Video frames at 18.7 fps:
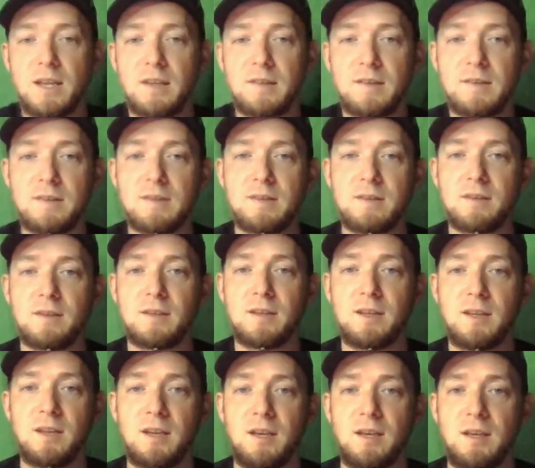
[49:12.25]
that's
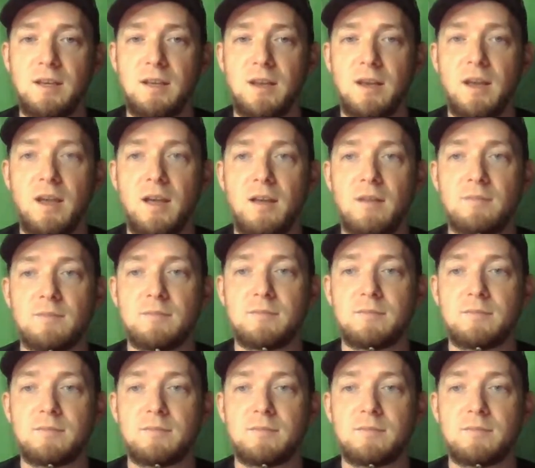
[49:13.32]
uh,